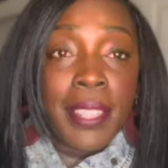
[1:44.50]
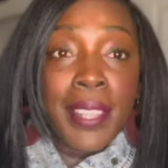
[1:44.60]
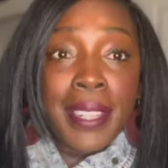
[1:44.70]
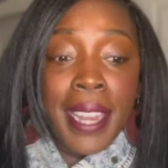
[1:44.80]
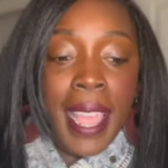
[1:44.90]
the
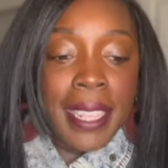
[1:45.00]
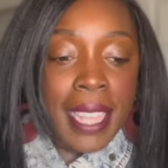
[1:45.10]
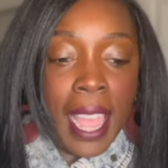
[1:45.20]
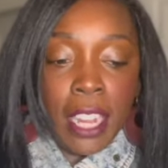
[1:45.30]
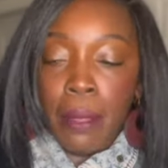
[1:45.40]
next
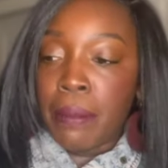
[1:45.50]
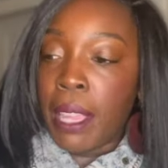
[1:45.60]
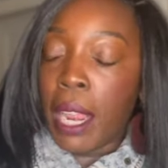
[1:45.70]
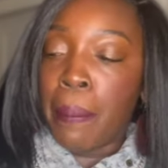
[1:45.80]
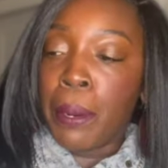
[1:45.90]
item that
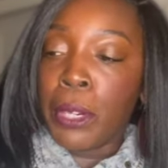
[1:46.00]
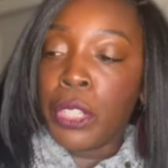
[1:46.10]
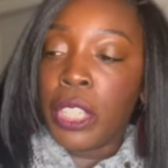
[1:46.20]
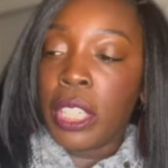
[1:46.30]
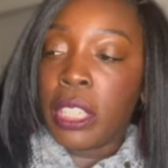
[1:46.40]
I
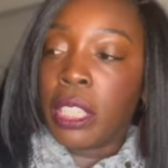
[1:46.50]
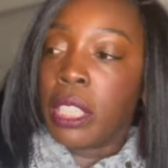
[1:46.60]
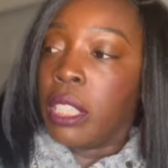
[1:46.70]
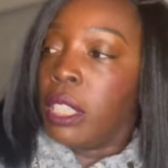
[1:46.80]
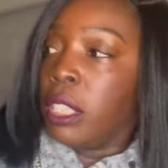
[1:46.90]
purchased,
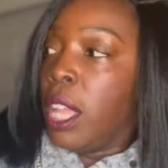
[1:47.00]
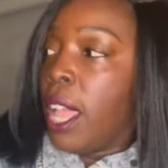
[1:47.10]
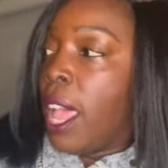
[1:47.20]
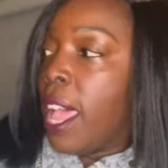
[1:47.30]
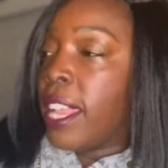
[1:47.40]

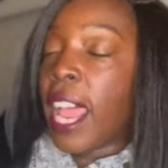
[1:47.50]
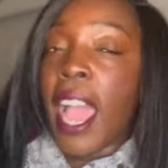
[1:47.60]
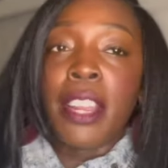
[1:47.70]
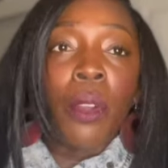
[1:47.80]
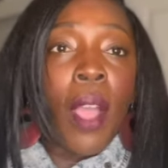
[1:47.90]
and
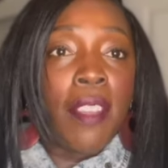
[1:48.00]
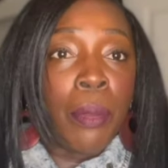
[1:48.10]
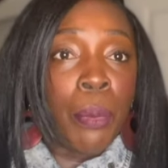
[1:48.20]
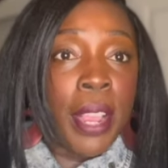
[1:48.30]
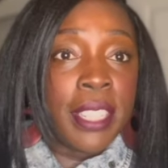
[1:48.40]
I don't have the
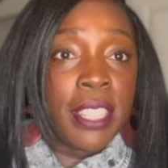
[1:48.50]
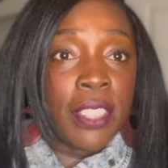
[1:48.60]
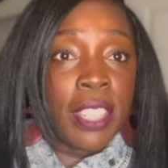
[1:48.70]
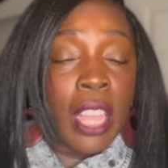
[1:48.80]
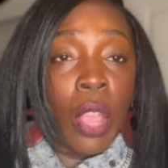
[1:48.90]
prices on
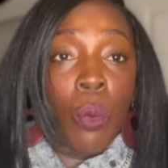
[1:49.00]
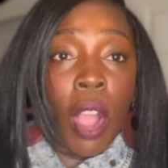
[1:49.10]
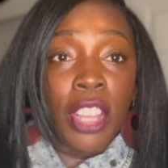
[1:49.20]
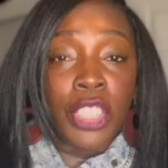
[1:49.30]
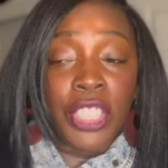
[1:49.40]
these. I
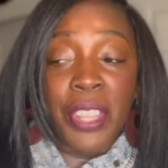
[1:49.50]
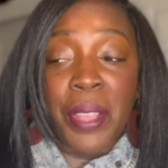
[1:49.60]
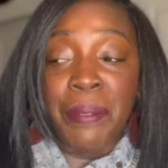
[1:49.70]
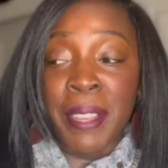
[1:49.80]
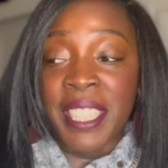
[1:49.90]
washed
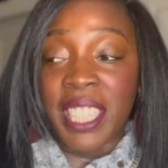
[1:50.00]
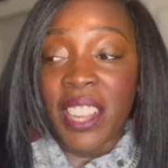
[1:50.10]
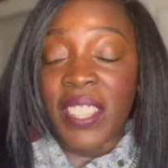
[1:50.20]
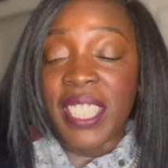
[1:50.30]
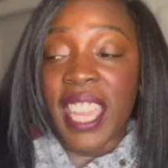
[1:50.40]
them. I took
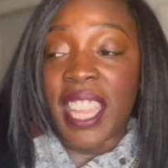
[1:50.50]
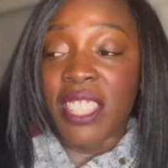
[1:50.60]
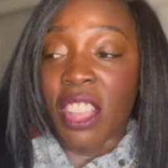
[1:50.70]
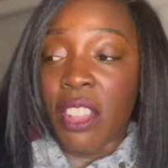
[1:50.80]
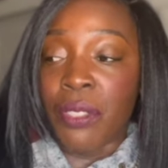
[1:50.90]
all the tags
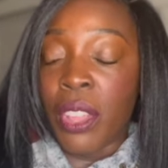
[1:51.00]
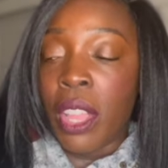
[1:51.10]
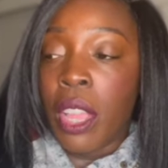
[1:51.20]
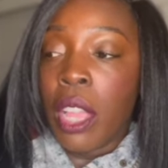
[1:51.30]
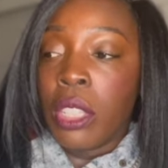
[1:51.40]
off.
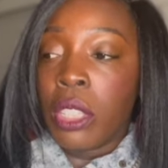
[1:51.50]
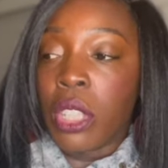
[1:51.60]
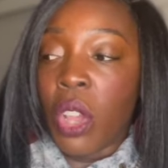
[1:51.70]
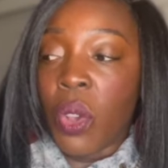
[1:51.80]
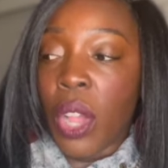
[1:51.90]

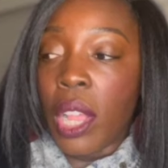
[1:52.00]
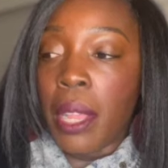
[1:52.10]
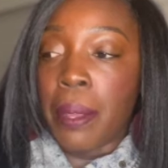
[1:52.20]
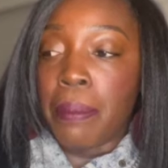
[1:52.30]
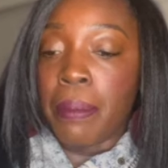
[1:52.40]
So
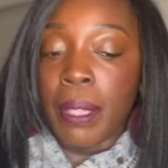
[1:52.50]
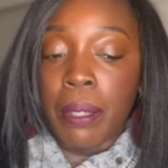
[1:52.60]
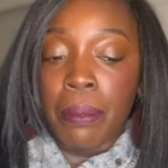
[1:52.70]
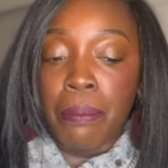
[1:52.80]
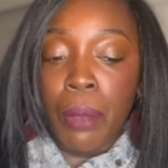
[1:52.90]
um,
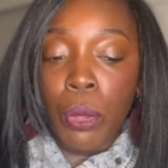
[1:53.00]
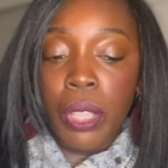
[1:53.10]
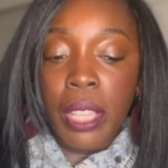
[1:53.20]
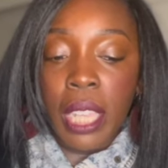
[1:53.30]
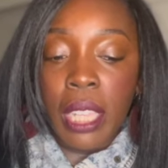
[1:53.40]
most
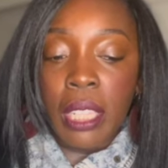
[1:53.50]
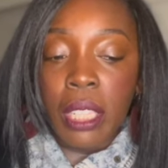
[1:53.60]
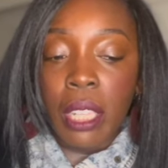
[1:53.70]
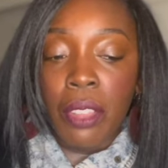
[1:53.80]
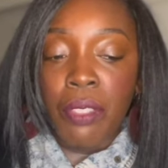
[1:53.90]
of these,
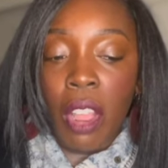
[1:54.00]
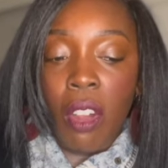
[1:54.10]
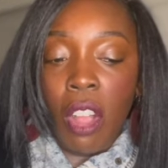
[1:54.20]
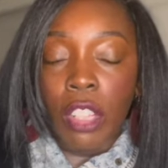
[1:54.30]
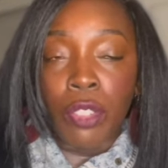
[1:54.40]
if not
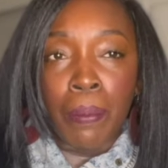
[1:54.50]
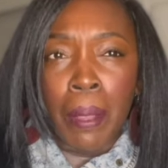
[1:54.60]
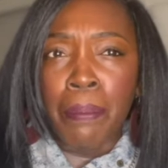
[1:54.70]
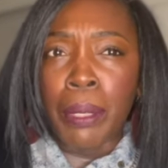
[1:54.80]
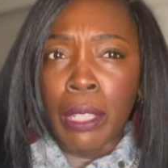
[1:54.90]
all of them, I
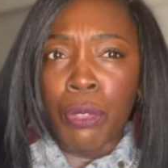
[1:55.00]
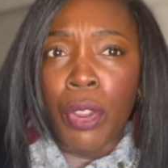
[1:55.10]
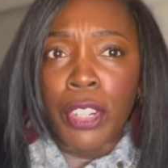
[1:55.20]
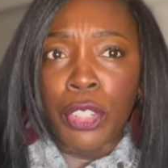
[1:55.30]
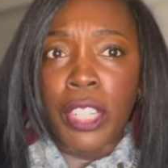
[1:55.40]
believe were
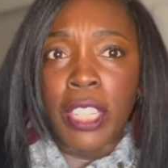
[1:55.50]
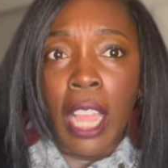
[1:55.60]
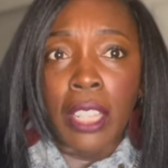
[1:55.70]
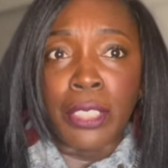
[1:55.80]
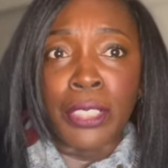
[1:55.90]
under
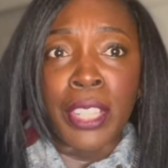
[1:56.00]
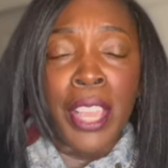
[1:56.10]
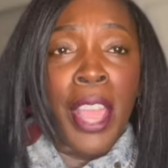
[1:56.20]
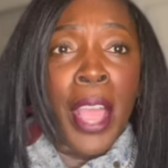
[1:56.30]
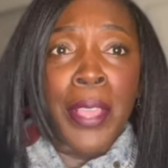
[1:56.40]
$10.
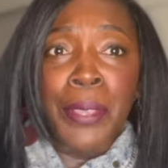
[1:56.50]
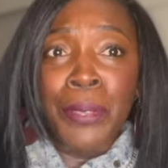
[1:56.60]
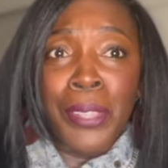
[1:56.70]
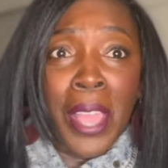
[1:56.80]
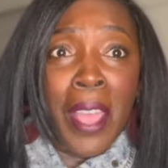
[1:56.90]
I
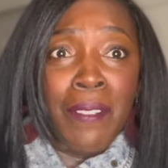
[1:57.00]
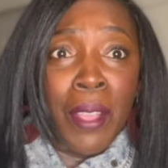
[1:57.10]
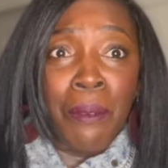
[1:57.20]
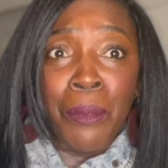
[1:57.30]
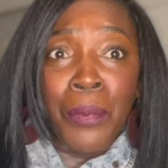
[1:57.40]
used to have
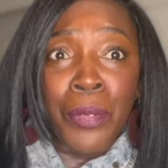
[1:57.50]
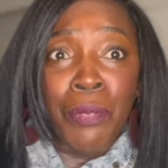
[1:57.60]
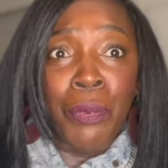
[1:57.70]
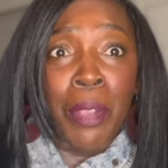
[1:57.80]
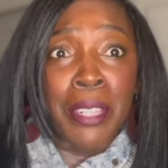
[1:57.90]
that rule. If
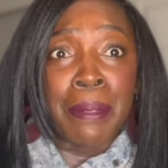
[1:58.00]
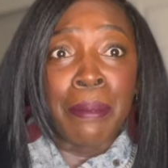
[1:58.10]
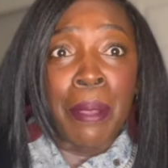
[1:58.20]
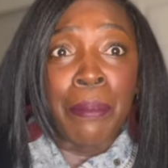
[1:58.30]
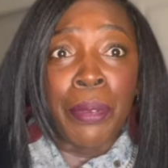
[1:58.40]
you watch some of
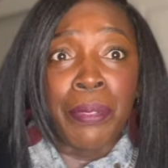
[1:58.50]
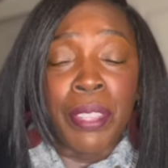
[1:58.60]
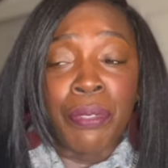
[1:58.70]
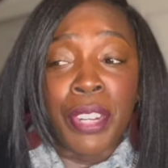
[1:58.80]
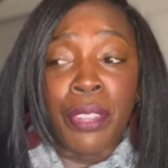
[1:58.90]
my previous
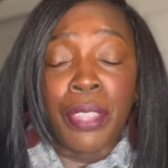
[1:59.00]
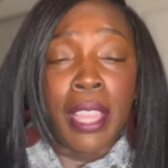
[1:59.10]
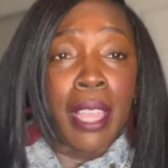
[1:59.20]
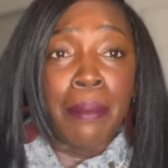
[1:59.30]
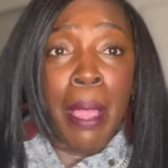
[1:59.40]
videos,
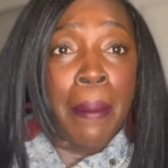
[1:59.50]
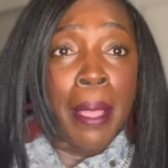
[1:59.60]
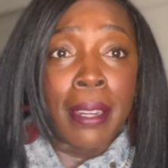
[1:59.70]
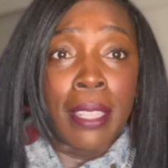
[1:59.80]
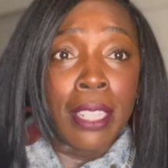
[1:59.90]
like I'm not
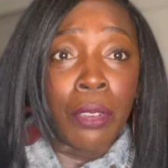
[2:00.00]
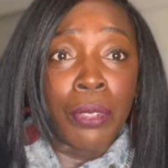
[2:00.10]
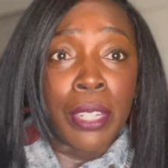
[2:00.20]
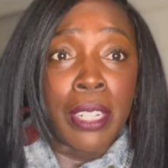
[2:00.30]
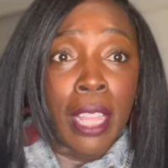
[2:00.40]
buying nothing over
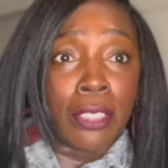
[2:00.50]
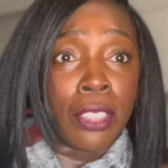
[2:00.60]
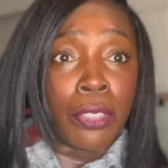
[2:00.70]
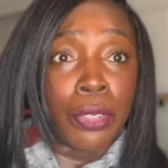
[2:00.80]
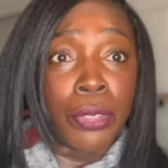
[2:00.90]
$10 in a
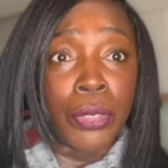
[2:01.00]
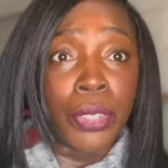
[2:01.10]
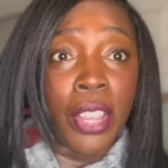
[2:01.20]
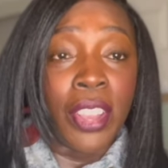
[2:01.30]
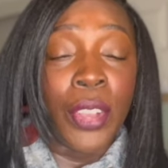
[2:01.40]
thrift store,
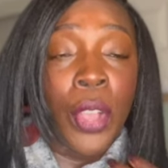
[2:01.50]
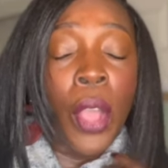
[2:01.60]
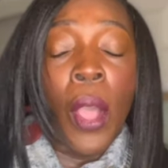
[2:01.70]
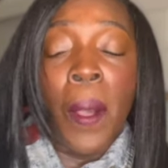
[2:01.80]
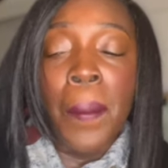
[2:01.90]
y'all.
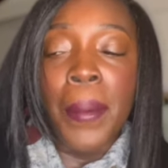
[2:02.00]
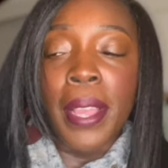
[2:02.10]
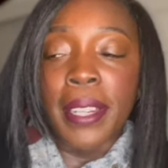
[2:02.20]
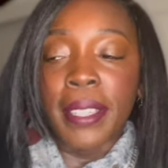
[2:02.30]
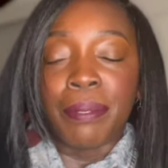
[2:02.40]
But